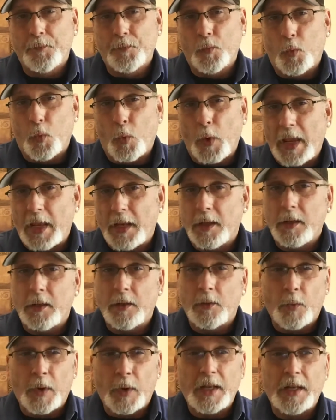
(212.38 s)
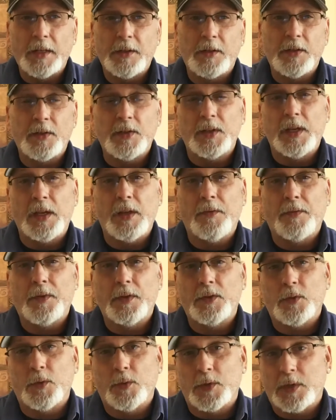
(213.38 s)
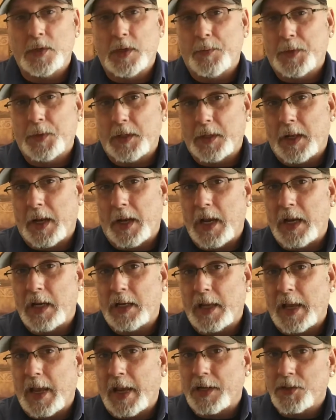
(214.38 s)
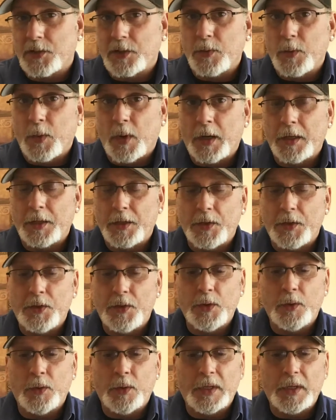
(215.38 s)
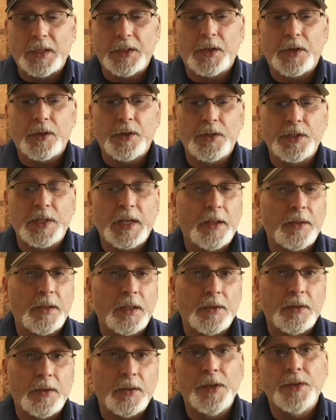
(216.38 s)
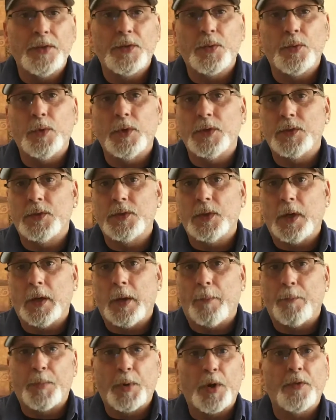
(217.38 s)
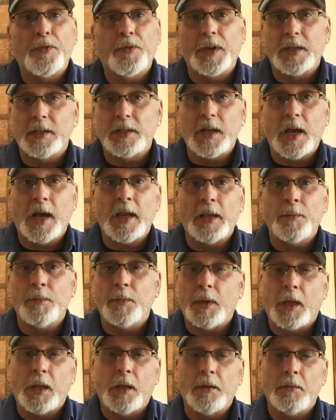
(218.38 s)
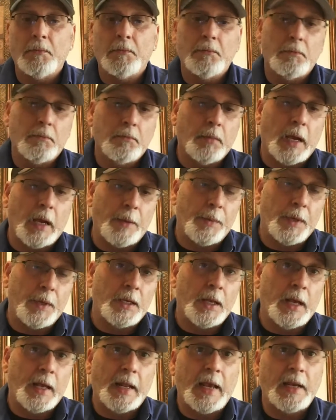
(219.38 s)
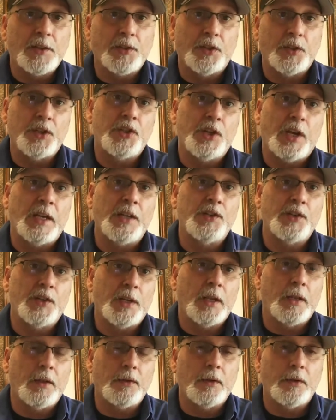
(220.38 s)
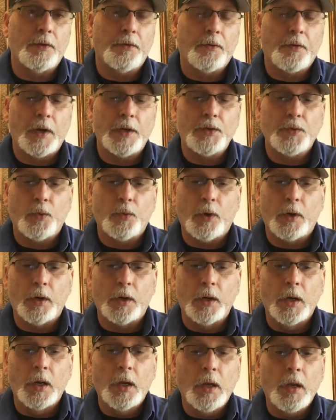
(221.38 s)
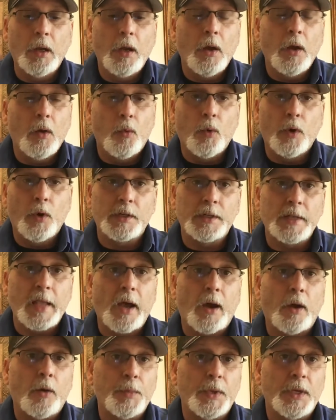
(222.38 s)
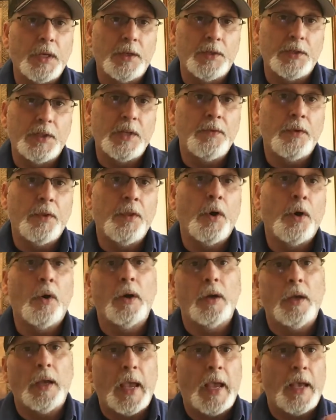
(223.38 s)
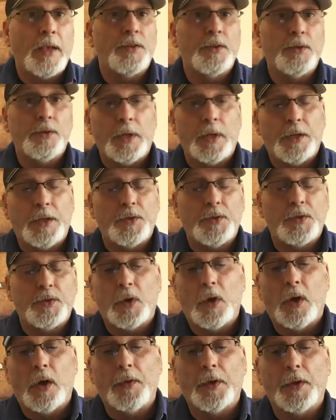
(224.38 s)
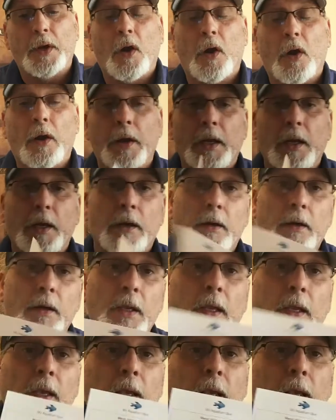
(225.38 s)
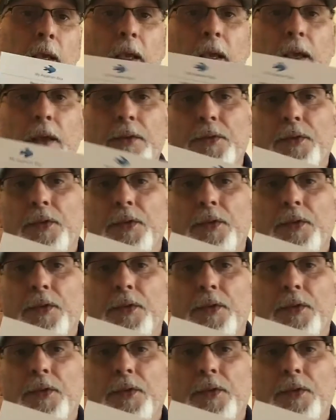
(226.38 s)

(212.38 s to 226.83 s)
waited and waited to see if this was something that I actually wanted to do, and it turns out that this was a perfect time, and by me not actually changing it to the freshwater worked out, because even though, as you saw on the card here, it